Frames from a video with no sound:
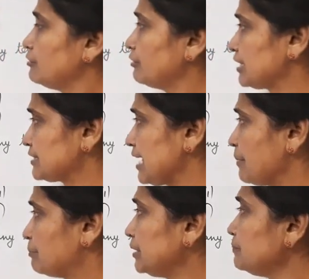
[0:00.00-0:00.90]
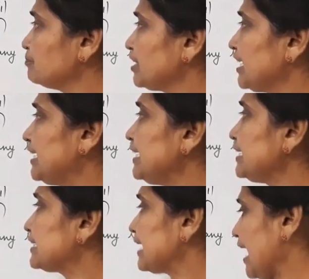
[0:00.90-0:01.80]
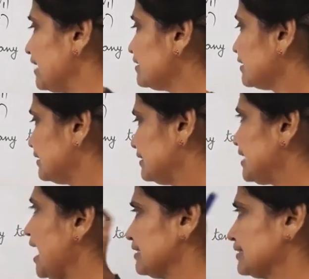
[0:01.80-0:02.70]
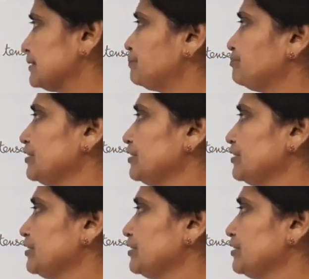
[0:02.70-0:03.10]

For example, he can dance.